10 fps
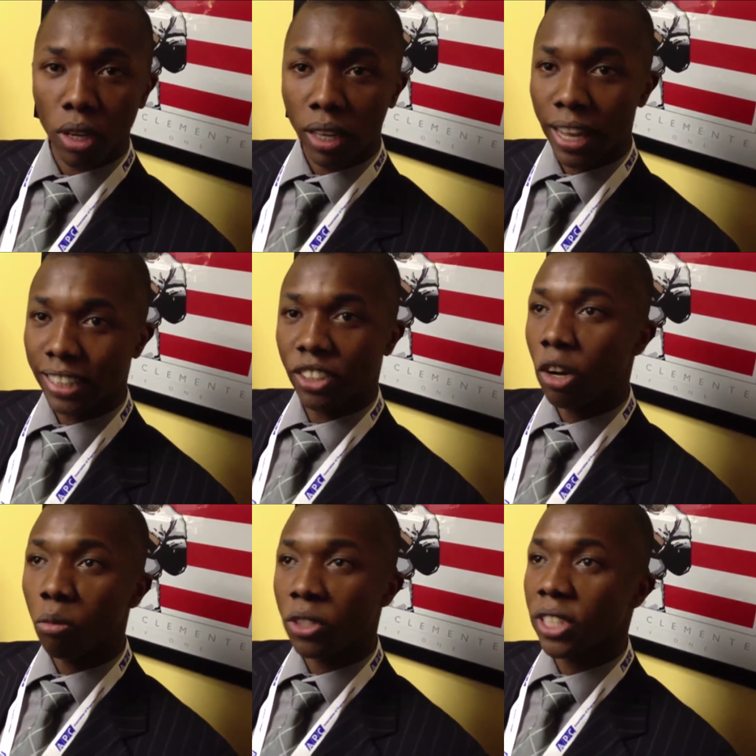Like, they
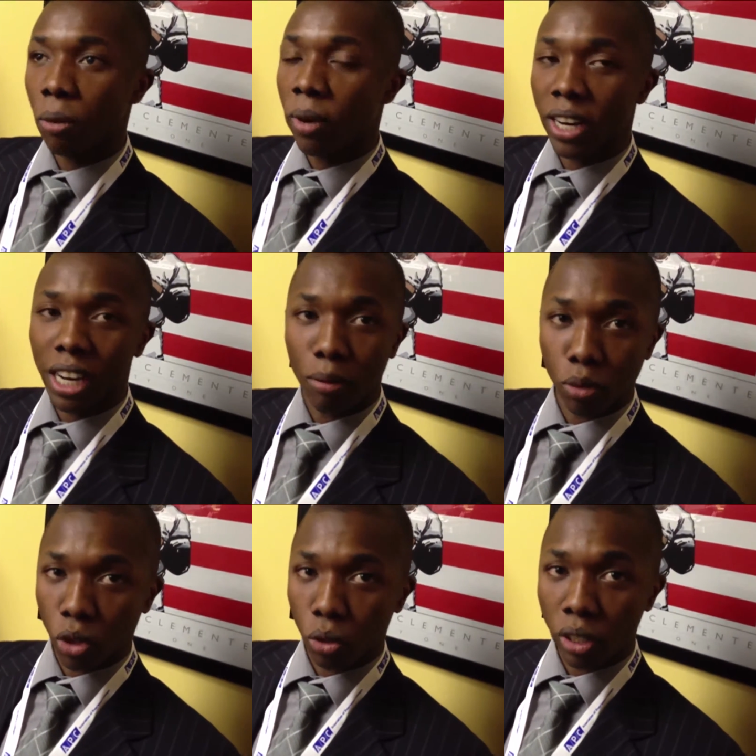almost didn't want to come to
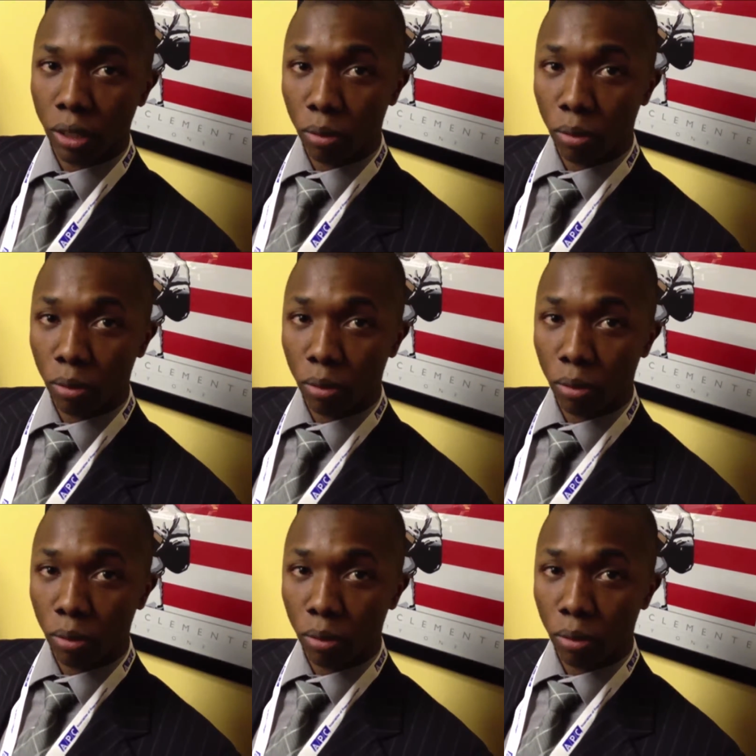school anymore.